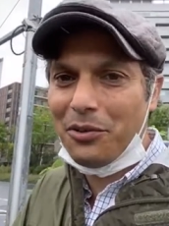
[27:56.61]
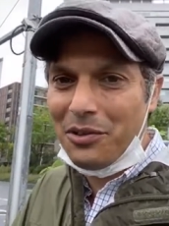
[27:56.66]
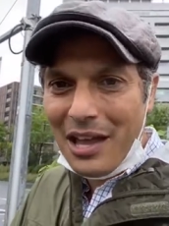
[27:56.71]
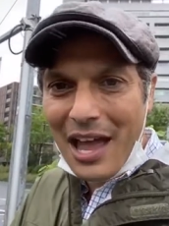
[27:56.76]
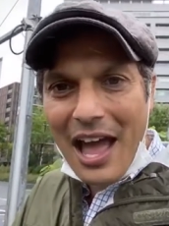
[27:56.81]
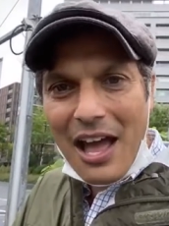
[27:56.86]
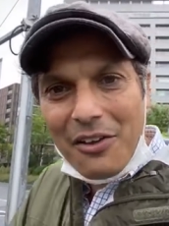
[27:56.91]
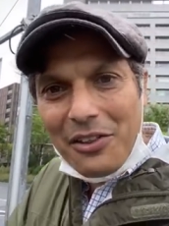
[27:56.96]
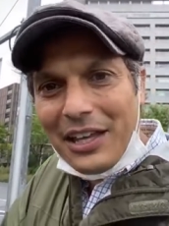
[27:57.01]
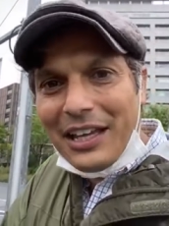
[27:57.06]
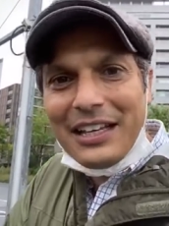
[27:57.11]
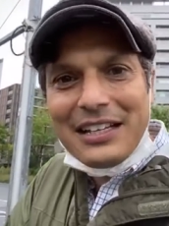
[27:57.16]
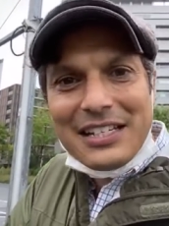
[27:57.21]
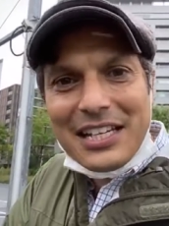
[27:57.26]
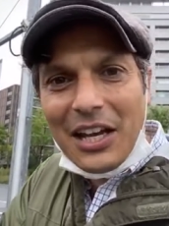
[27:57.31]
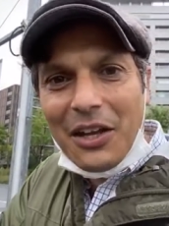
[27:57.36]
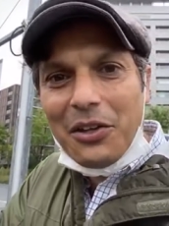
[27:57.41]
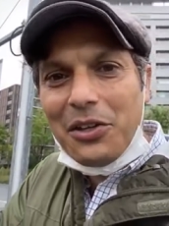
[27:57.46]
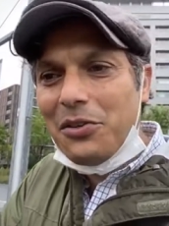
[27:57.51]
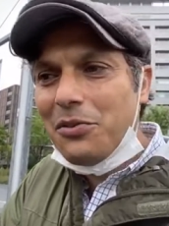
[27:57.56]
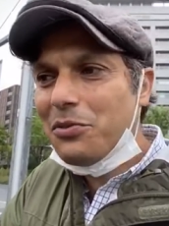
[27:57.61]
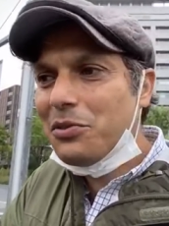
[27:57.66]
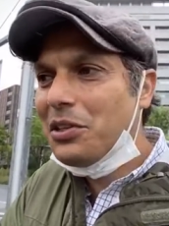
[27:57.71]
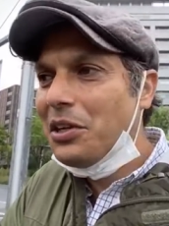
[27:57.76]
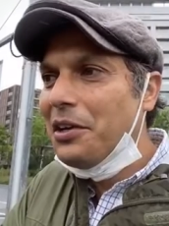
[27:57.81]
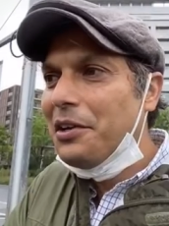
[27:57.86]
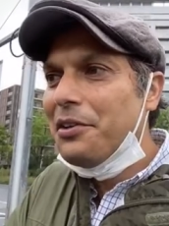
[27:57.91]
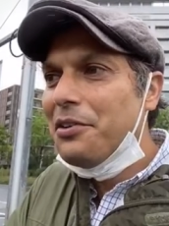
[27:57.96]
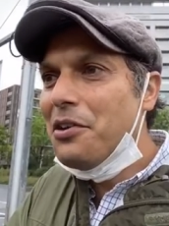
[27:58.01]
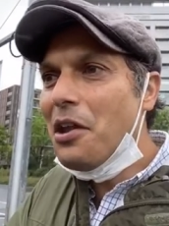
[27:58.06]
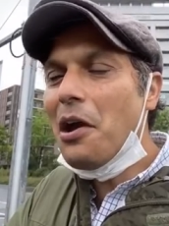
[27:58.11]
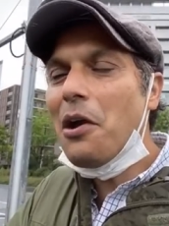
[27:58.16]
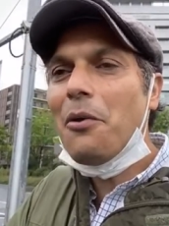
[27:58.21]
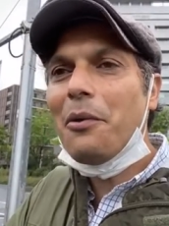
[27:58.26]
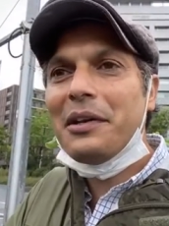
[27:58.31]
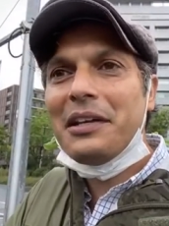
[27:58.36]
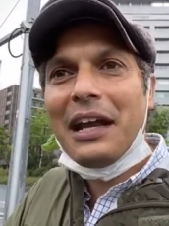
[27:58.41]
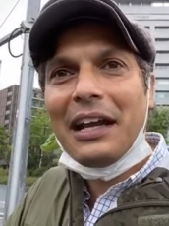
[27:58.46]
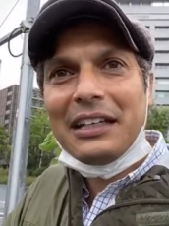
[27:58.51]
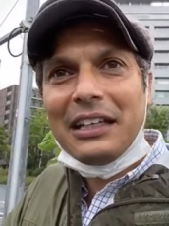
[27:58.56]
No, they can tell you no
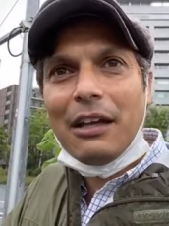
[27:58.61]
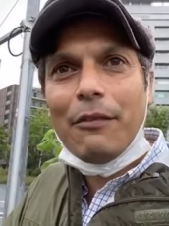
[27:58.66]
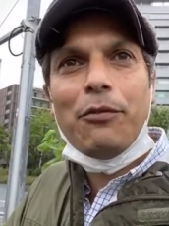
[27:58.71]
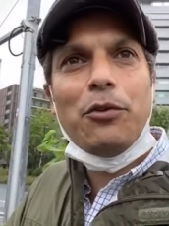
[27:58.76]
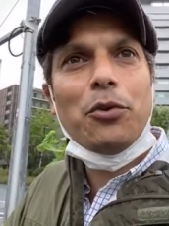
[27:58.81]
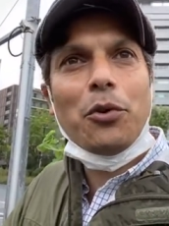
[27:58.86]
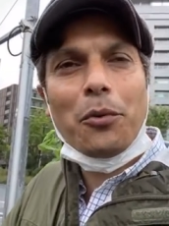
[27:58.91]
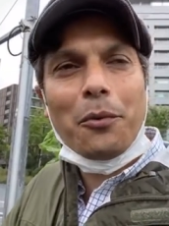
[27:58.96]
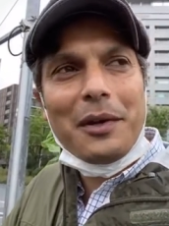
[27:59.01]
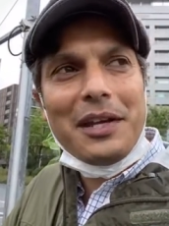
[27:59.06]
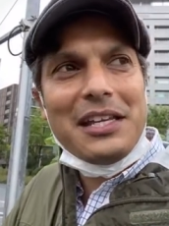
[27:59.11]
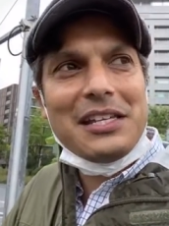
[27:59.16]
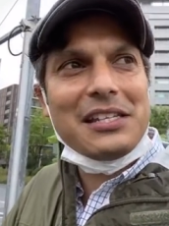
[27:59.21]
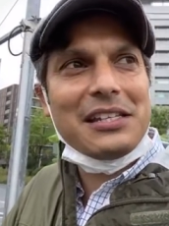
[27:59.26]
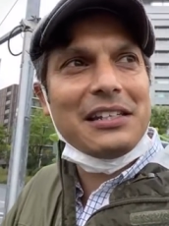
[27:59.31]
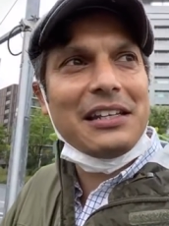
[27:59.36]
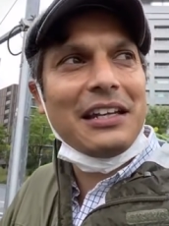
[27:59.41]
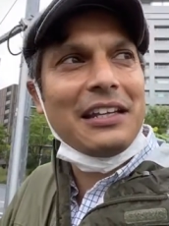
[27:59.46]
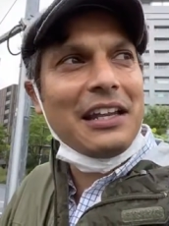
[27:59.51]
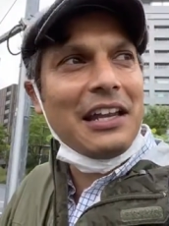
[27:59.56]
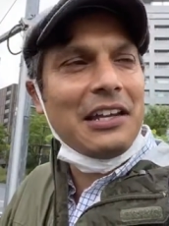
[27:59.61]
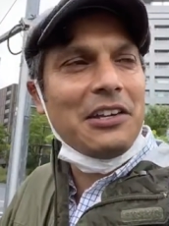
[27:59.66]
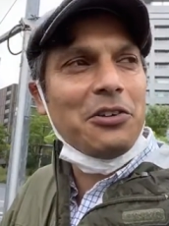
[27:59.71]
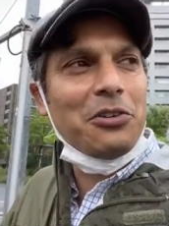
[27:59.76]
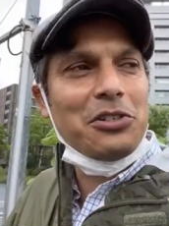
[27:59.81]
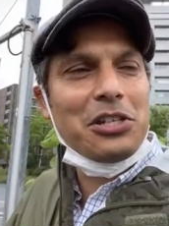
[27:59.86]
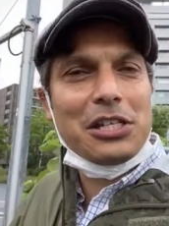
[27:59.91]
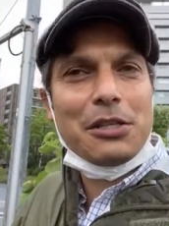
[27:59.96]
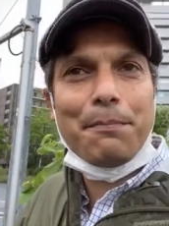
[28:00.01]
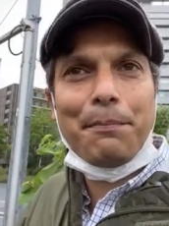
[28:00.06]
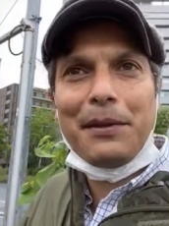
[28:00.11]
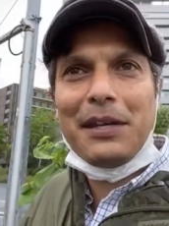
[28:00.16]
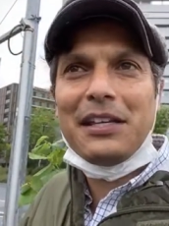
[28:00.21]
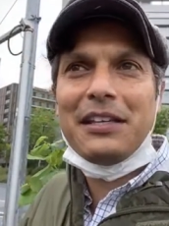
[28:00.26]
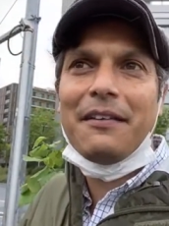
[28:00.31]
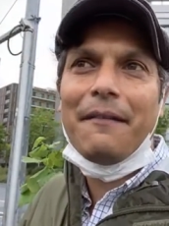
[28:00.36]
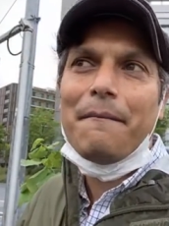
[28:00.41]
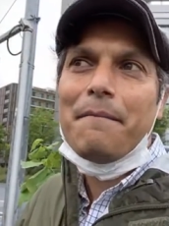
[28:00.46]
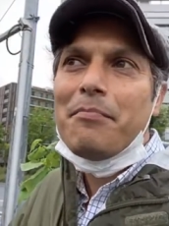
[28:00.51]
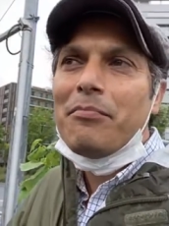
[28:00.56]
and not give you a reason, and then you'll just be,
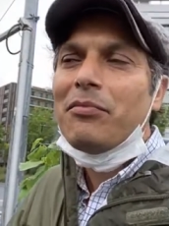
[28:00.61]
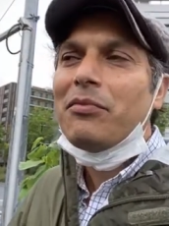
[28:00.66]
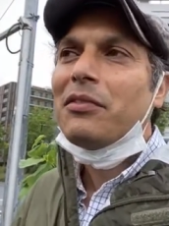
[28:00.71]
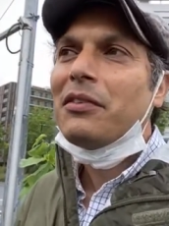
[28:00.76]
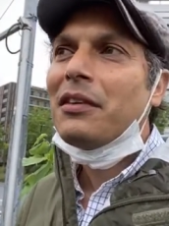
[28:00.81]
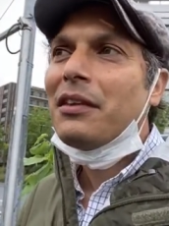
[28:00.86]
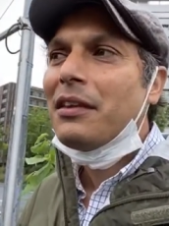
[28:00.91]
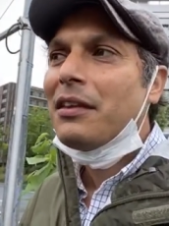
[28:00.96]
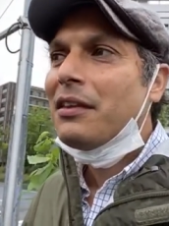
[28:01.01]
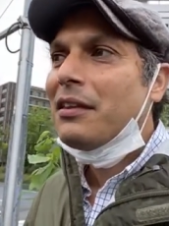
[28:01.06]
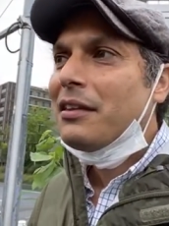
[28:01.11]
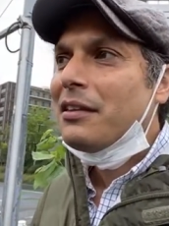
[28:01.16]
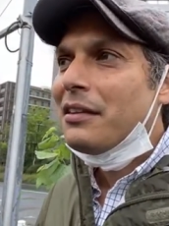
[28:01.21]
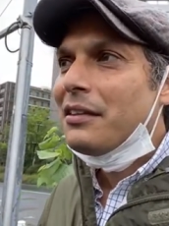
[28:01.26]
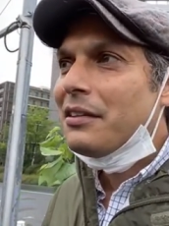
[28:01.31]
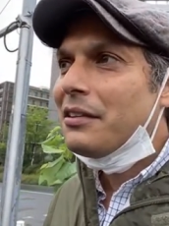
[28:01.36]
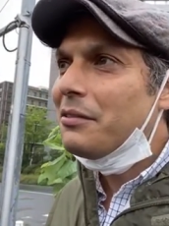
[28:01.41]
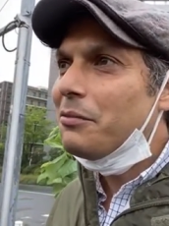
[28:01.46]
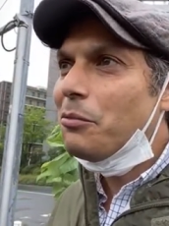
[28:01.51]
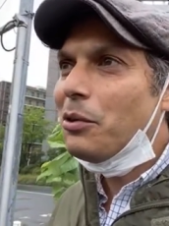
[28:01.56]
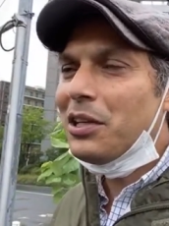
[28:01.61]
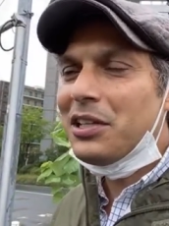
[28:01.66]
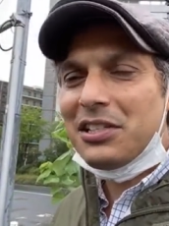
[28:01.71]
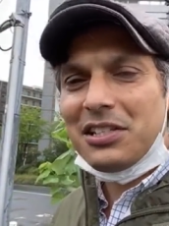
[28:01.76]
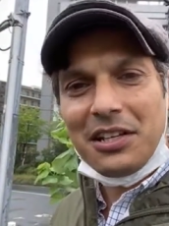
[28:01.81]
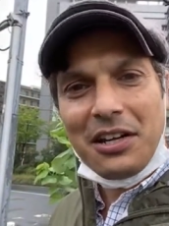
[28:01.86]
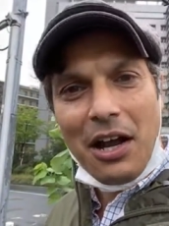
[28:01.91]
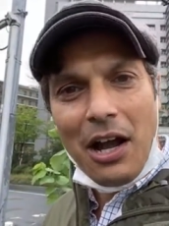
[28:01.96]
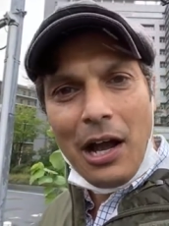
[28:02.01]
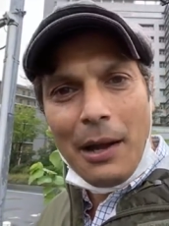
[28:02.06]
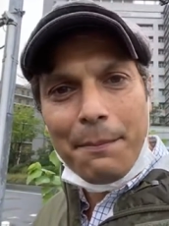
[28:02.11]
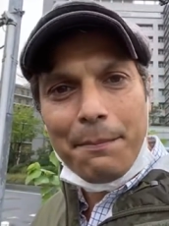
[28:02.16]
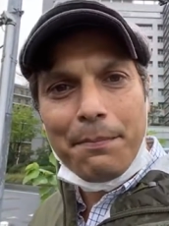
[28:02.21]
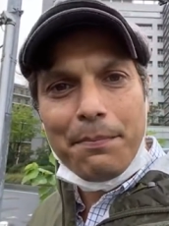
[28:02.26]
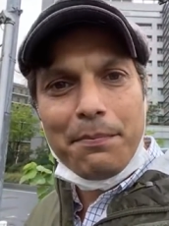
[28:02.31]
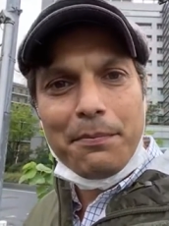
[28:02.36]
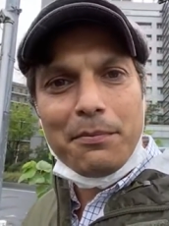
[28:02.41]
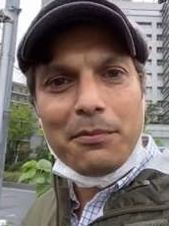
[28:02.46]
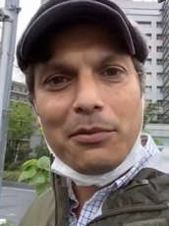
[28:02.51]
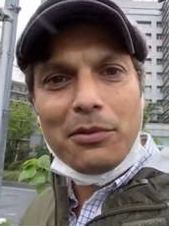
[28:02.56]
what is it, up
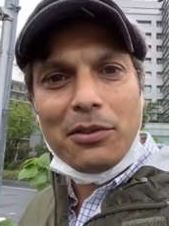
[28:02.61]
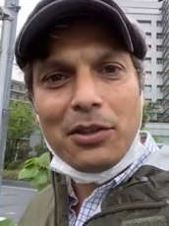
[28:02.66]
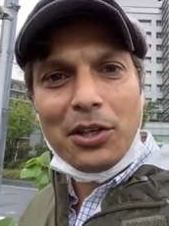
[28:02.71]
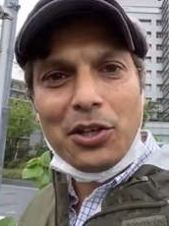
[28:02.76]
the